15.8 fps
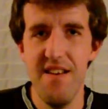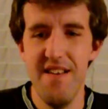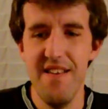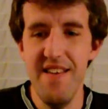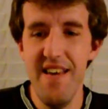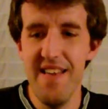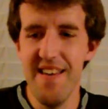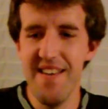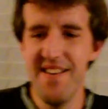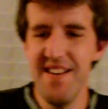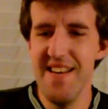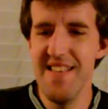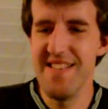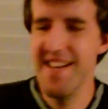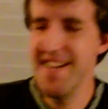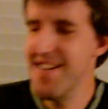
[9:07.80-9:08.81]
yeah, that you
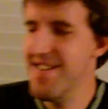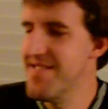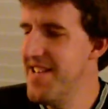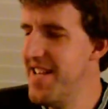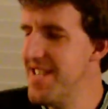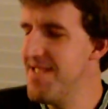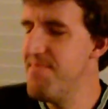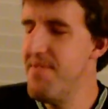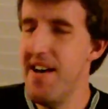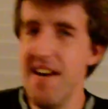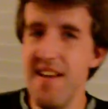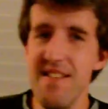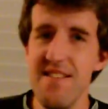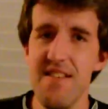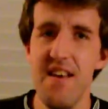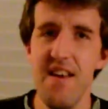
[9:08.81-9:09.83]
guys like our dance
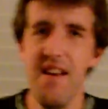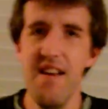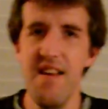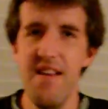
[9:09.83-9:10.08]
pads.